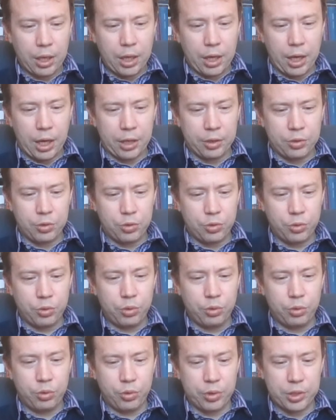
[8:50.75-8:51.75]
a
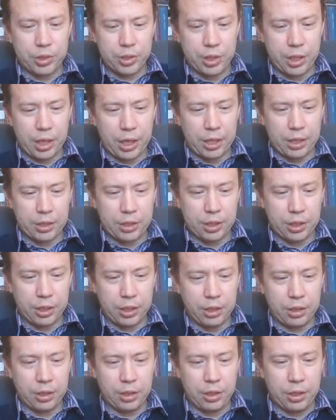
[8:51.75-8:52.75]
true
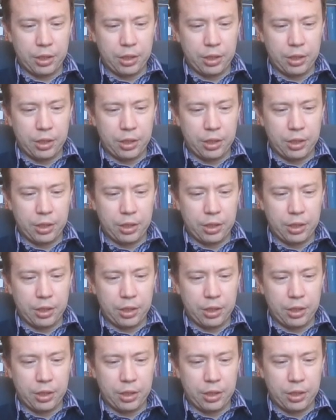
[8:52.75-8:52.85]
Christianity